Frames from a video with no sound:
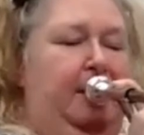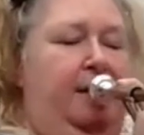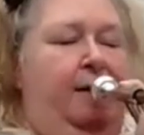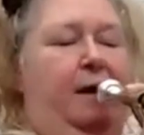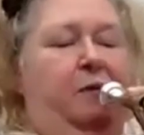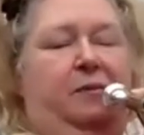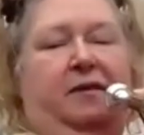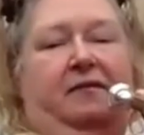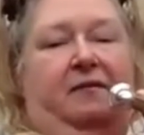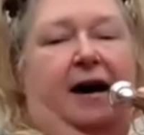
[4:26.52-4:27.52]
that would be
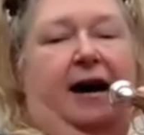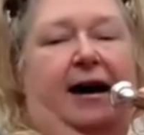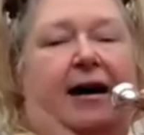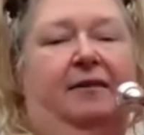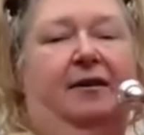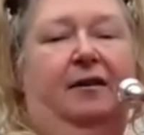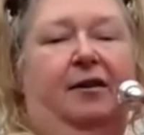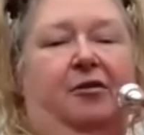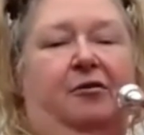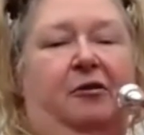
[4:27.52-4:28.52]
5,
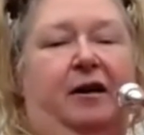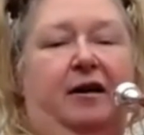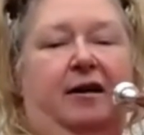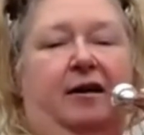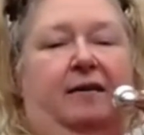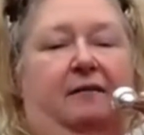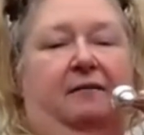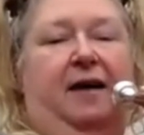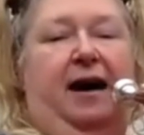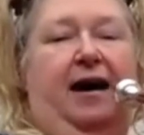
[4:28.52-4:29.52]
3,
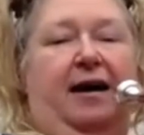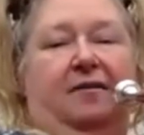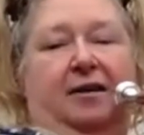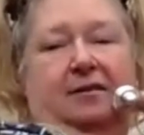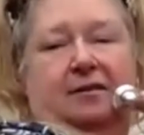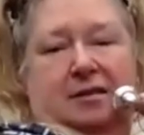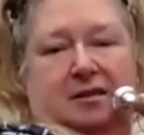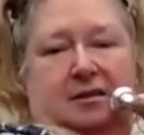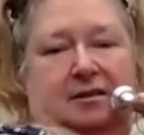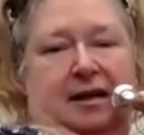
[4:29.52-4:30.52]
5,
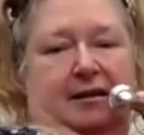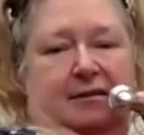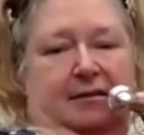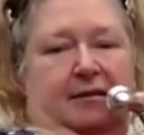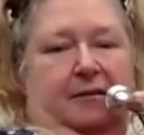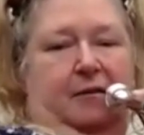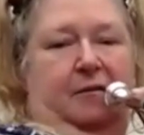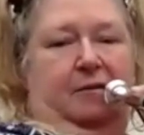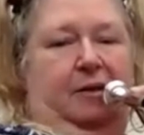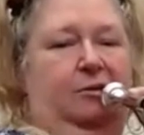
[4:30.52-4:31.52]
6.
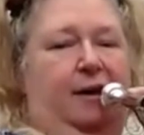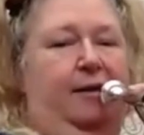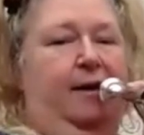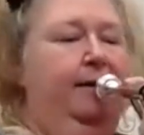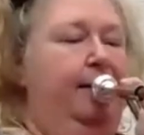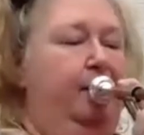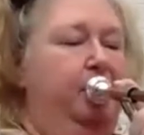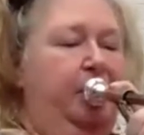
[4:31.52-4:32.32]
Let's try that again.